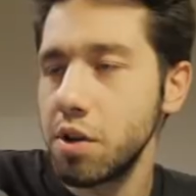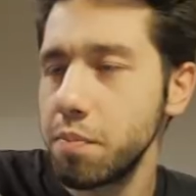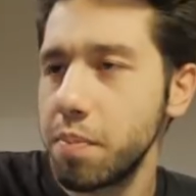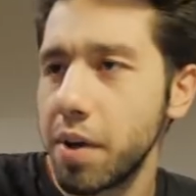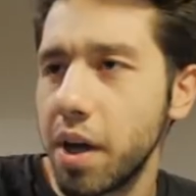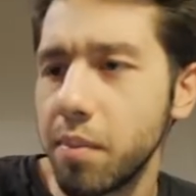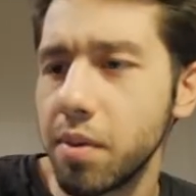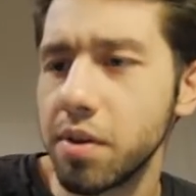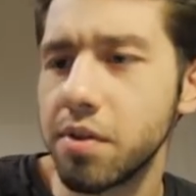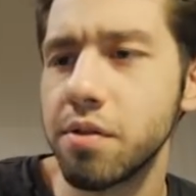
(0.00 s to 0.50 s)
should
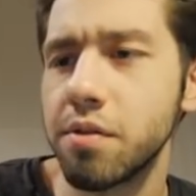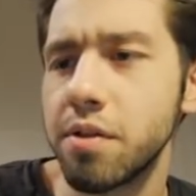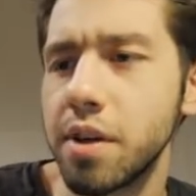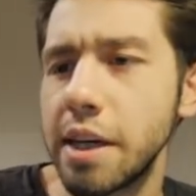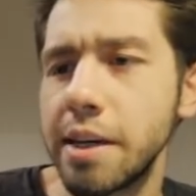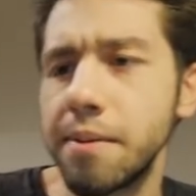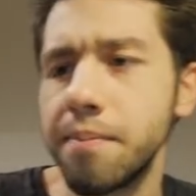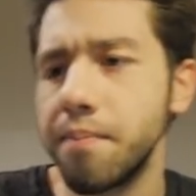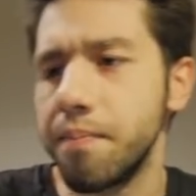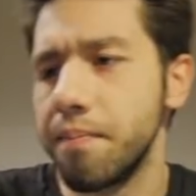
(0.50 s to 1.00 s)
be able to,
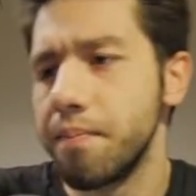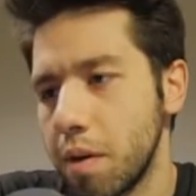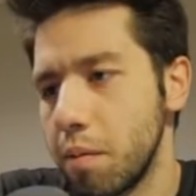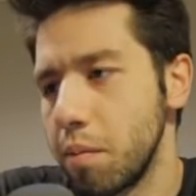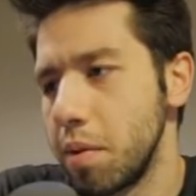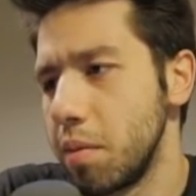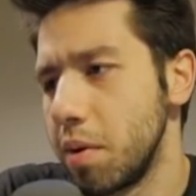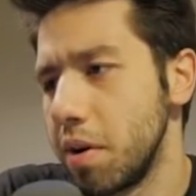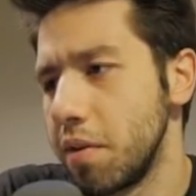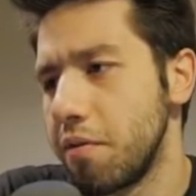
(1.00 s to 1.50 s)
right?
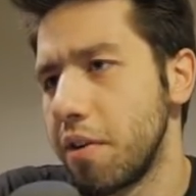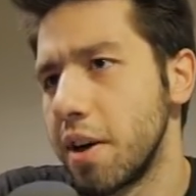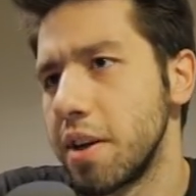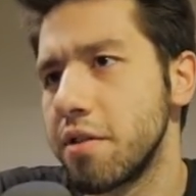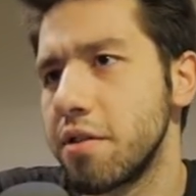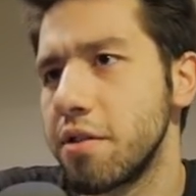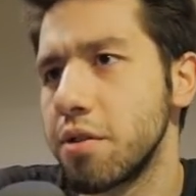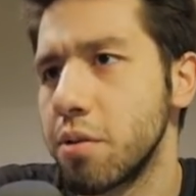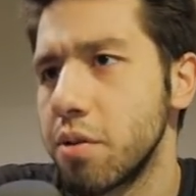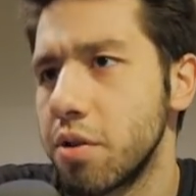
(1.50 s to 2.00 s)
We want to
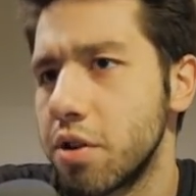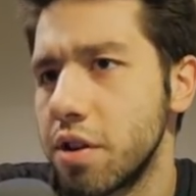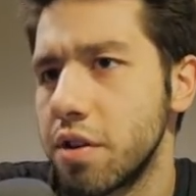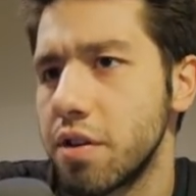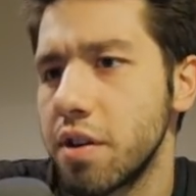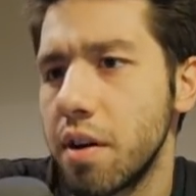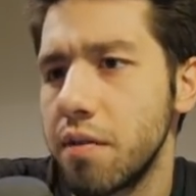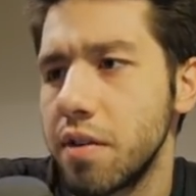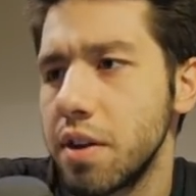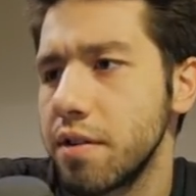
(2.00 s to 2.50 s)
find
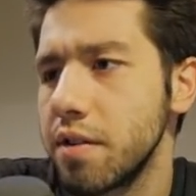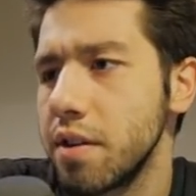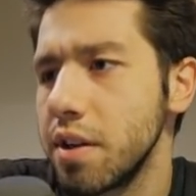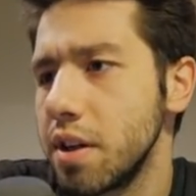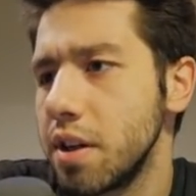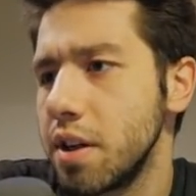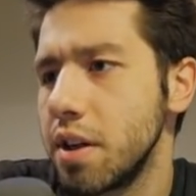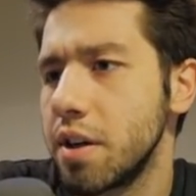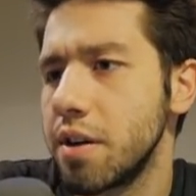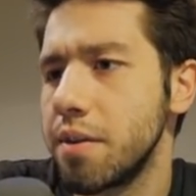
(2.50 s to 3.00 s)
soldiers,
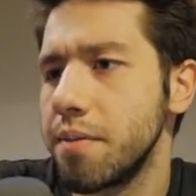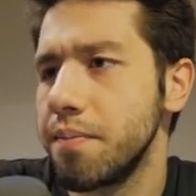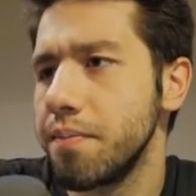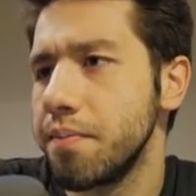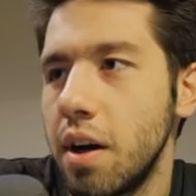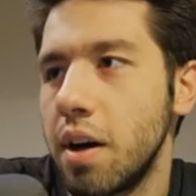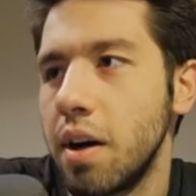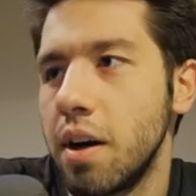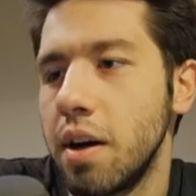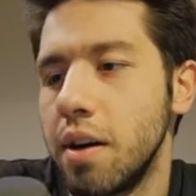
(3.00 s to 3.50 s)
obviously, here.
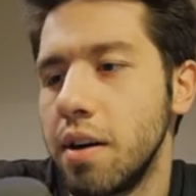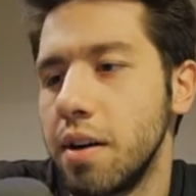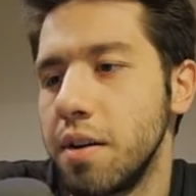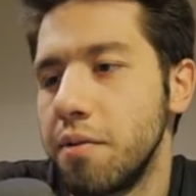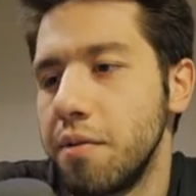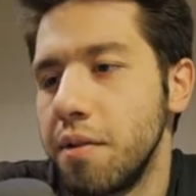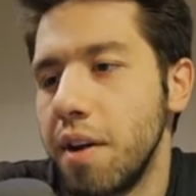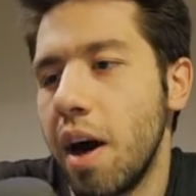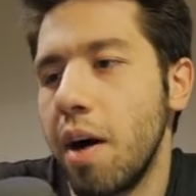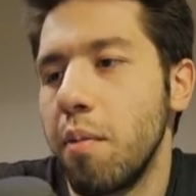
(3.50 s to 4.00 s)

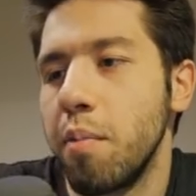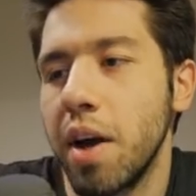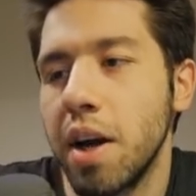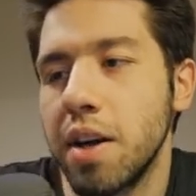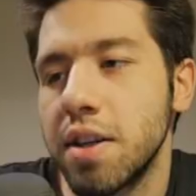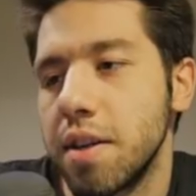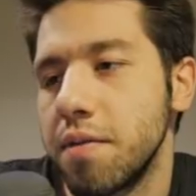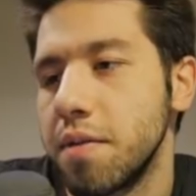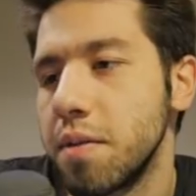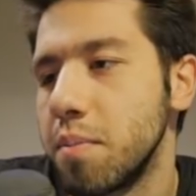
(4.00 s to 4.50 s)
If not, we
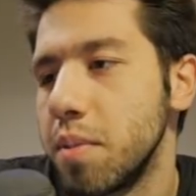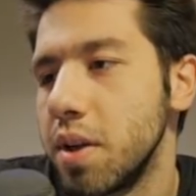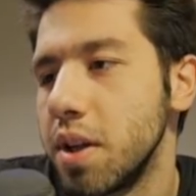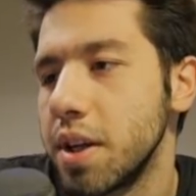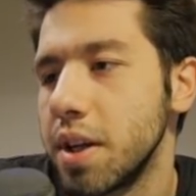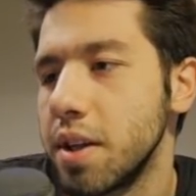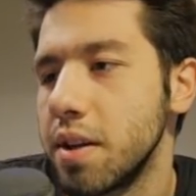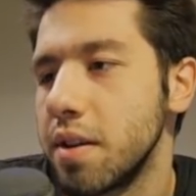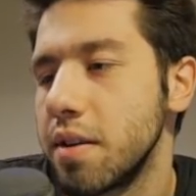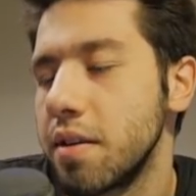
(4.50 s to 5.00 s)
actually have to
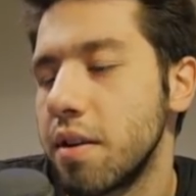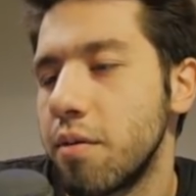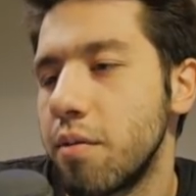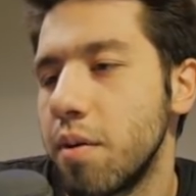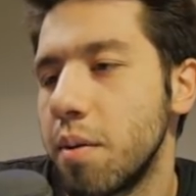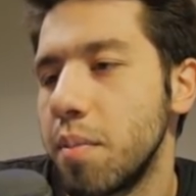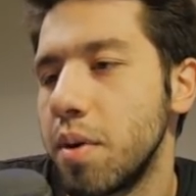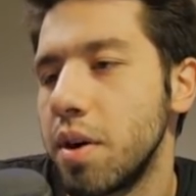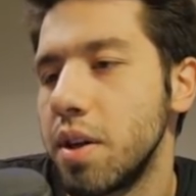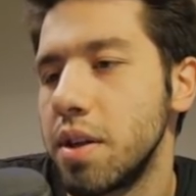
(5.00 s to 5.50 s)
mulligan to
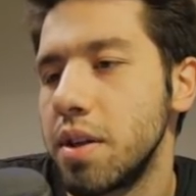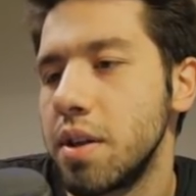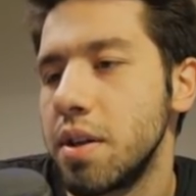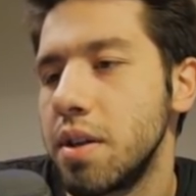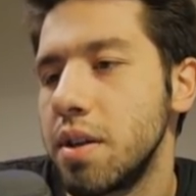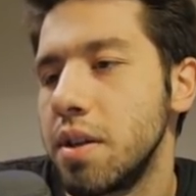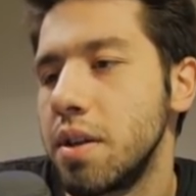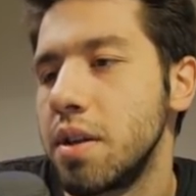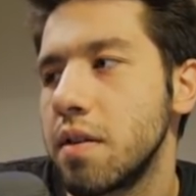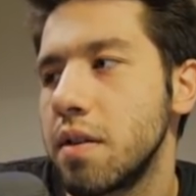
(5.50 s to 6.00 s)

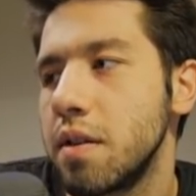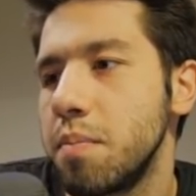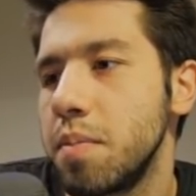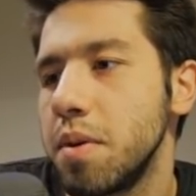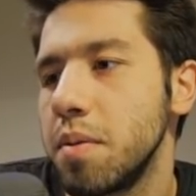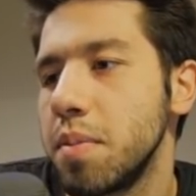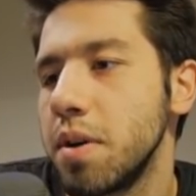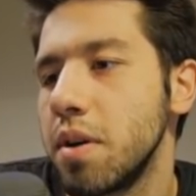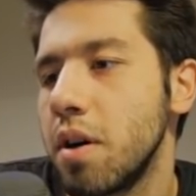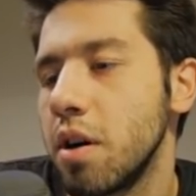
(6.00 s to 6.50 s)
Ramon. This could
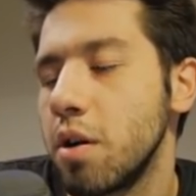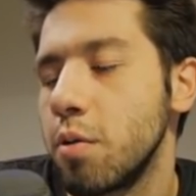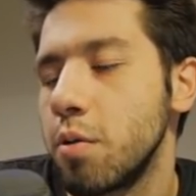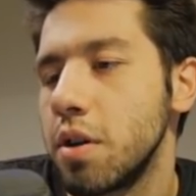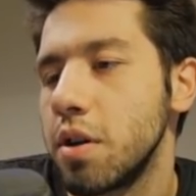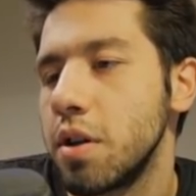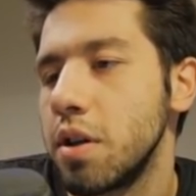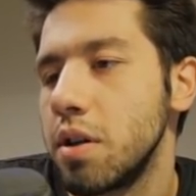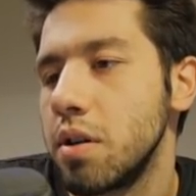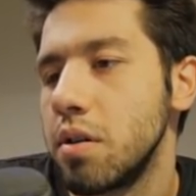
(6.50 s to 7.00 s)
be a bit
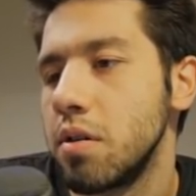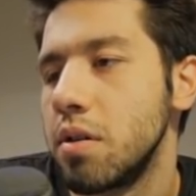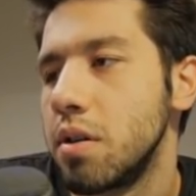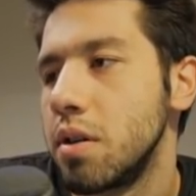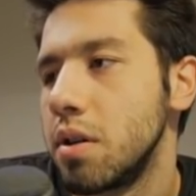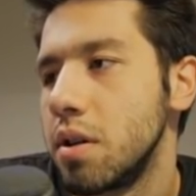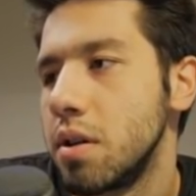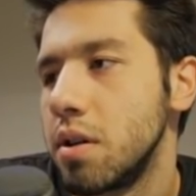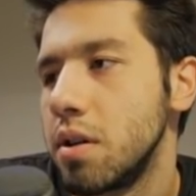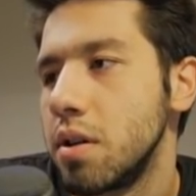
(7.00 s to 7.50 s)
awkward, though.
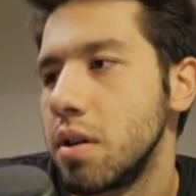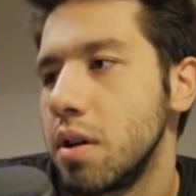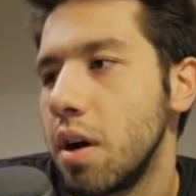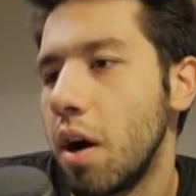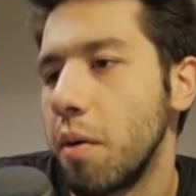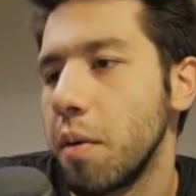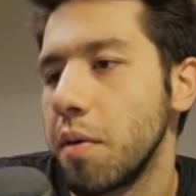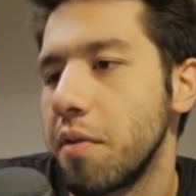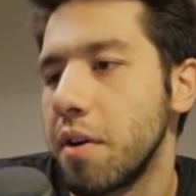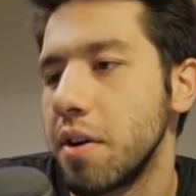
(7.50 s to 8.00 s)

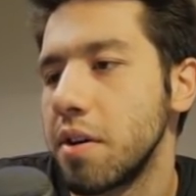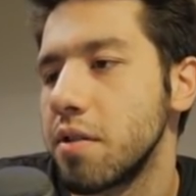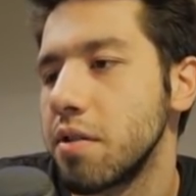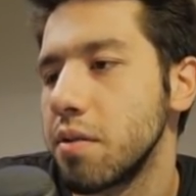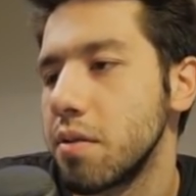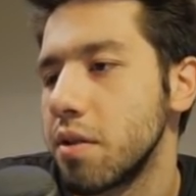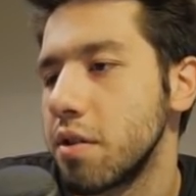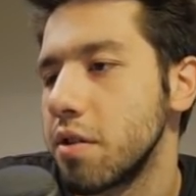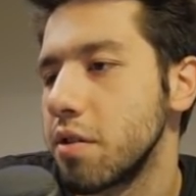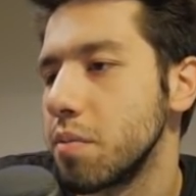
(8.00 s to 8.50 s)
Oh, we found a
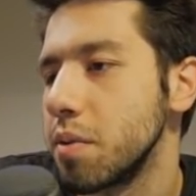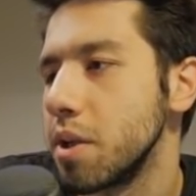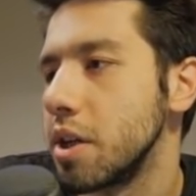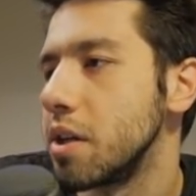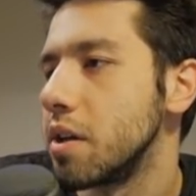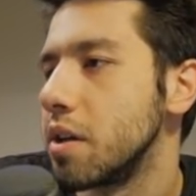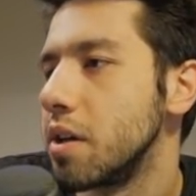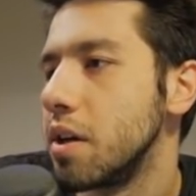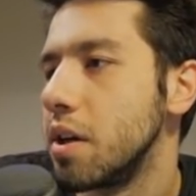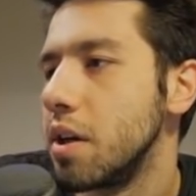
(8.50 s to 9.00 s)
soldier.
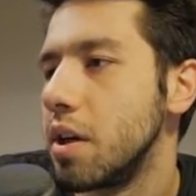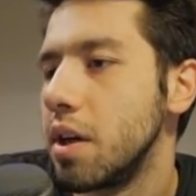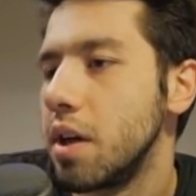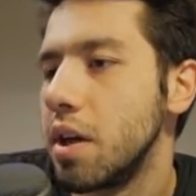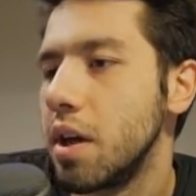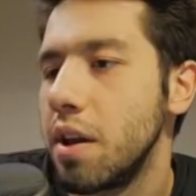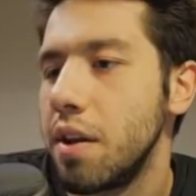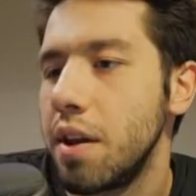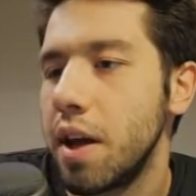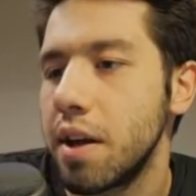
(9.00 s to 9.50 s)
Sweet.
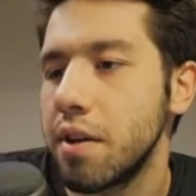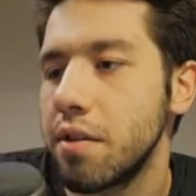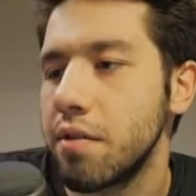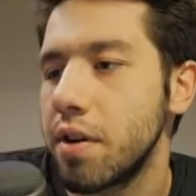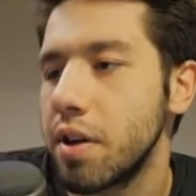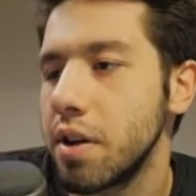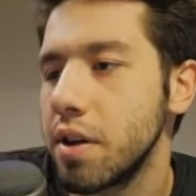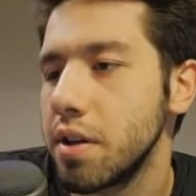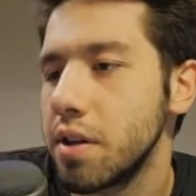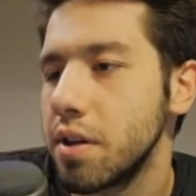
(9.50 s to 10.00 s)
That is
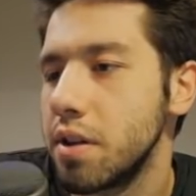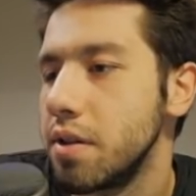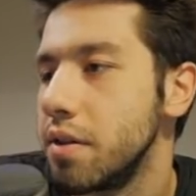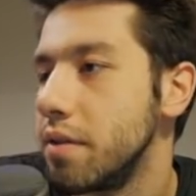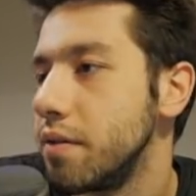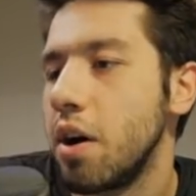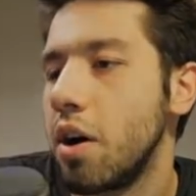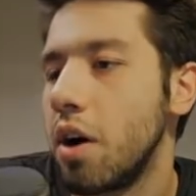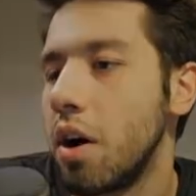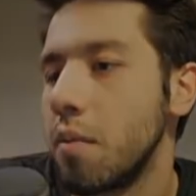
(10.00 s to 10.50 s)
very good.
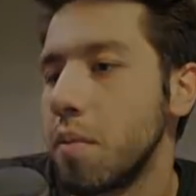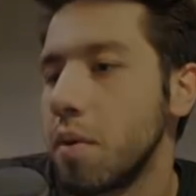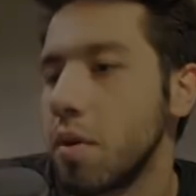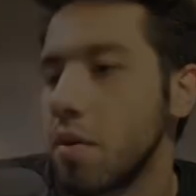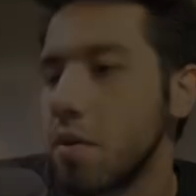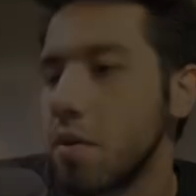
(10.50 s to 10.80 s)
Oh, and we